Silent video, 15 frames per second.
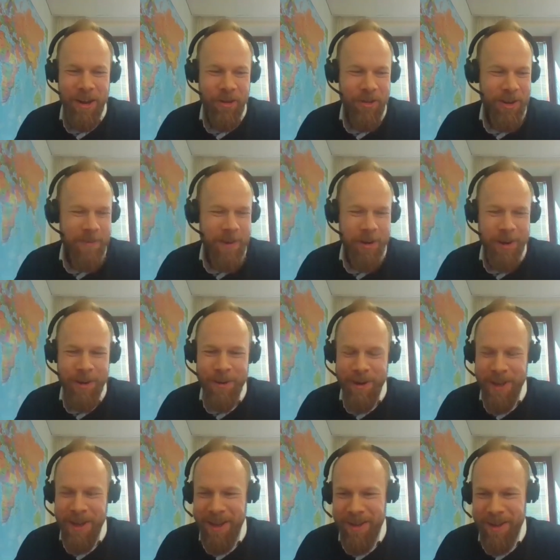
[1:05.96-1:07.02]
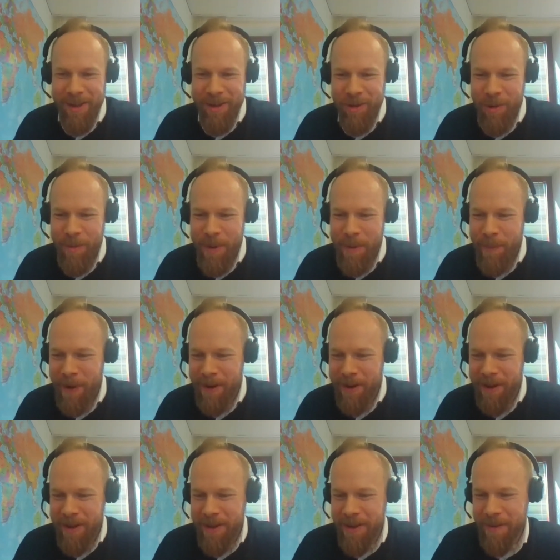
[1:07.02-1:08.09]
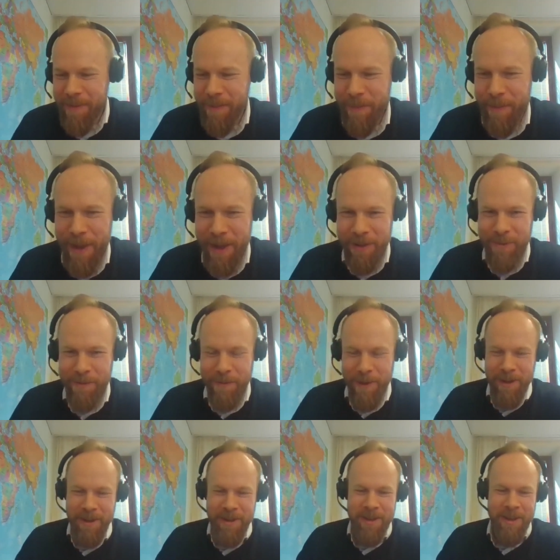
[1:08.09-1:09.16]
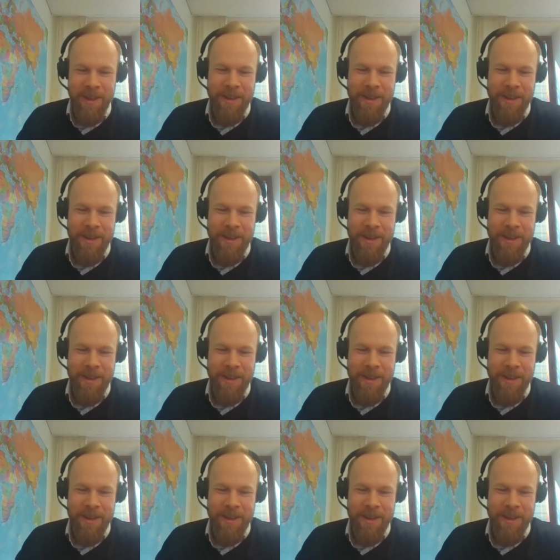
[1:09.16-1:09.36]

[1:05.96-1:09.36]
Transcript: actually very good. Yeah, Suomen Pankki, Bank of Finland.